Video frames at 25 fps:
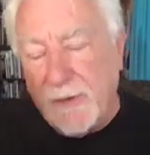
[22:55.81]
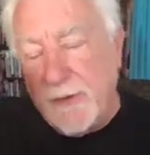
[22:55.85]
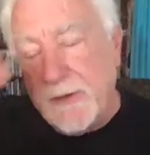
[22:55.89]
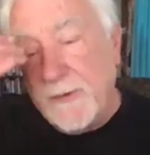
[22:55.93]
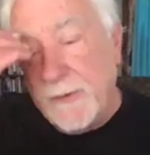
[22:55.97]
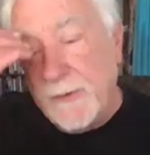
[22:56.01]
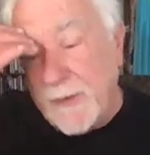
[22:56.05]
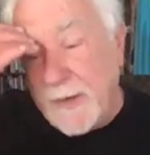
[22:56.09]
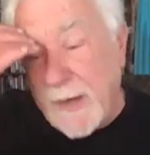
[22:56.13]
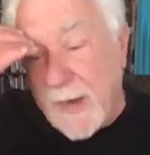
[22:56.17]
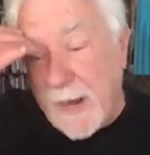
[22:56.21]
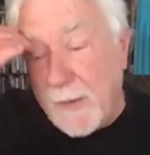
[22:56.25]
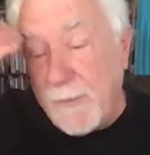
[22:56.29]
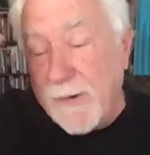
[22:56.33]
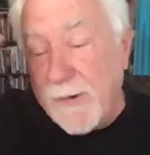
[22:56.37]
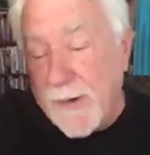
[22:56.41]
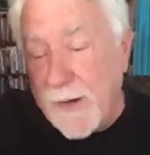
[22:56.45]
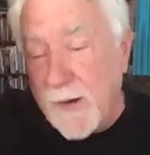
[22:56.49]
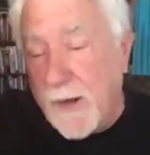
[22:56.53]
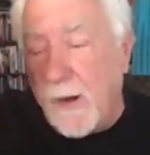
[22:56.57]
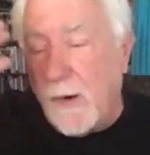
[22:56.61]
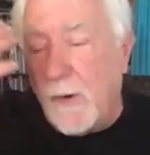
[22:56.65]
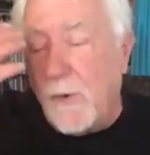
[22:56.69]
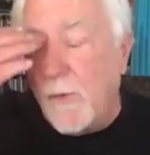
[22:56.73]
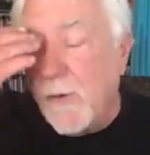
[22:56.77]
And now we
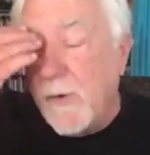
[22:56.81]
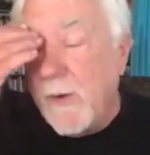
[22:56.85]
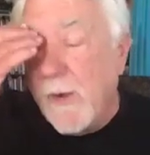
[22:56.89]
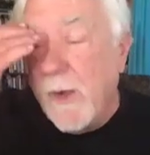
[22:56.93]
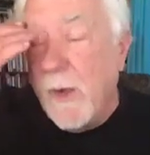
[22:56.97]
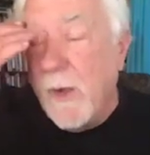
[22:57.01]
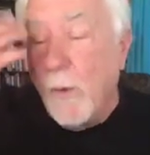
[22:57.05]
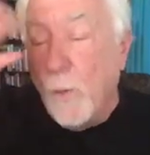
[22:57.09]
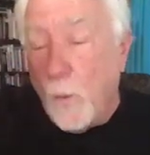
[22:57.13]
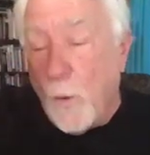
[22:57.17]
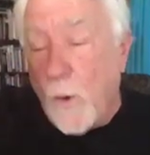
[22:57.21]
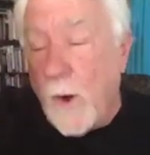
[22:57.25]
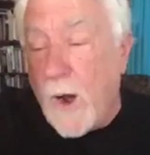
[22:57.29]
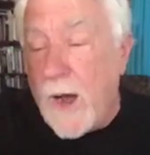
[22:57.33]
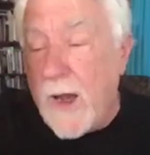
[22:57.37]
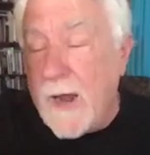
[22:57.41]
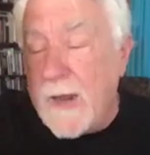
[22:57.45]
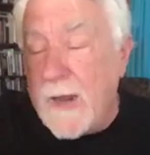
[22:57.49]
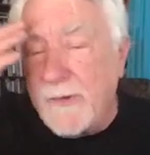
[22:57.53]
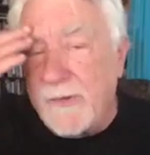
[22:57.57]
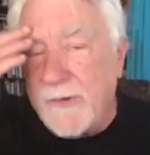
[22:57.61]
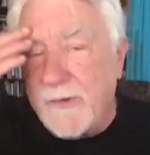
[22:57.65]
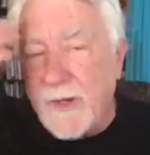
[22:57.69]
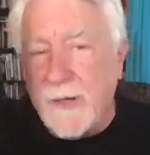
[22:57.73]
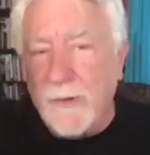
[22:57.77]
know why
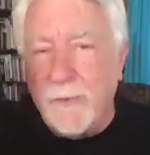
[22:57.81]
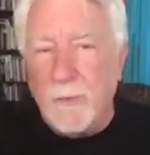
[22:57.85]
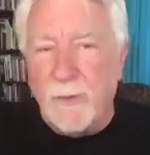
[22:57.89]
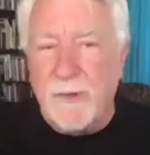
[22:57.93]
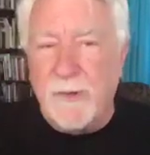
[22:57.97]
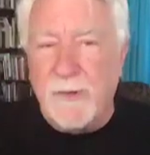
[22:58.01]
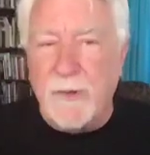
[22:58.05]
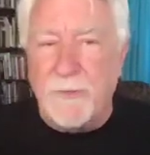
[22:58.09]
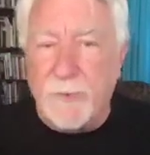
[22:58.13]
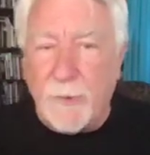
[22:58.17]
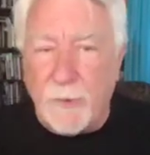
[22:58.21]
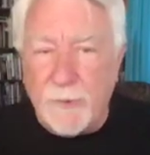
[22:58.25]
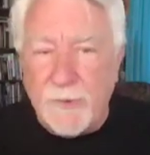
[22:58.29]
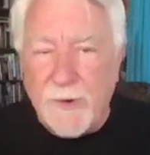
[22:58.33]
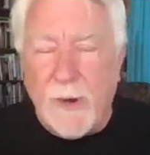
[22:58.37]
it's getting more difficult.